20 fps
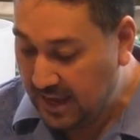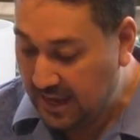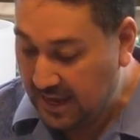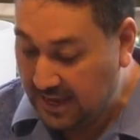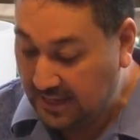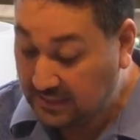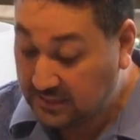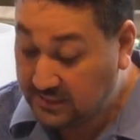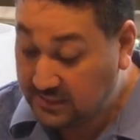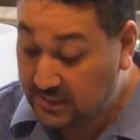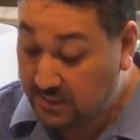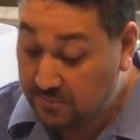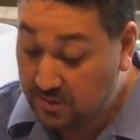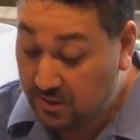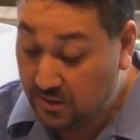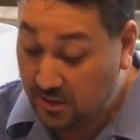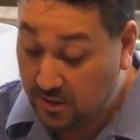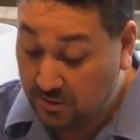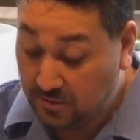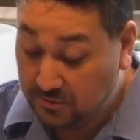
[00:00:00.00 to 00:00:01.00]
And some
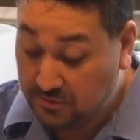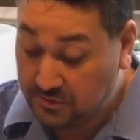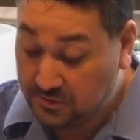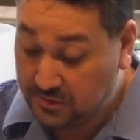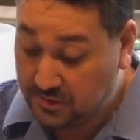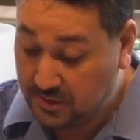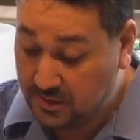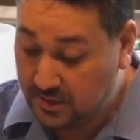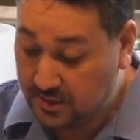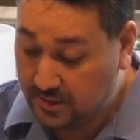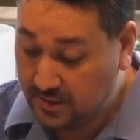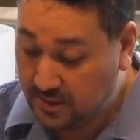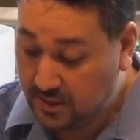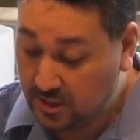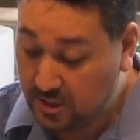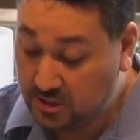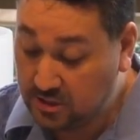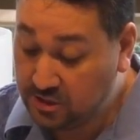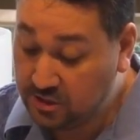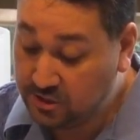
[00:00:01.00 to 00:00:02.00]
of those
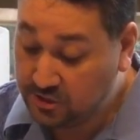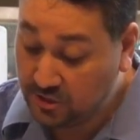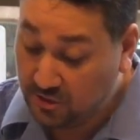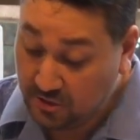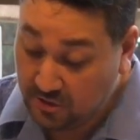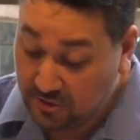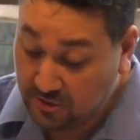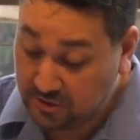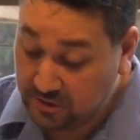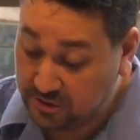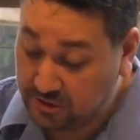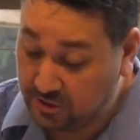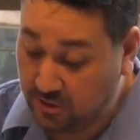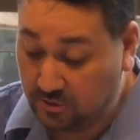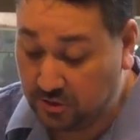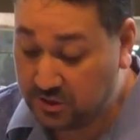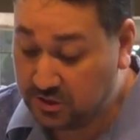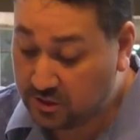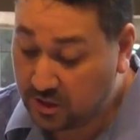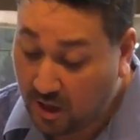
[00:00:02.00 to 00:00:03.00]
concerns,
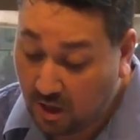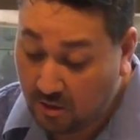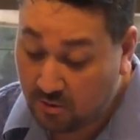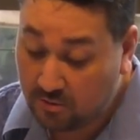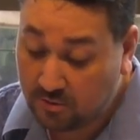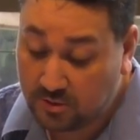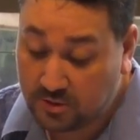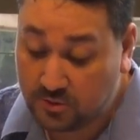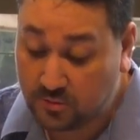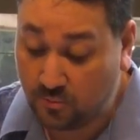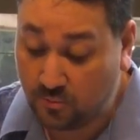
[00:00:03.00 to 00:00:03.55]
those sorrows,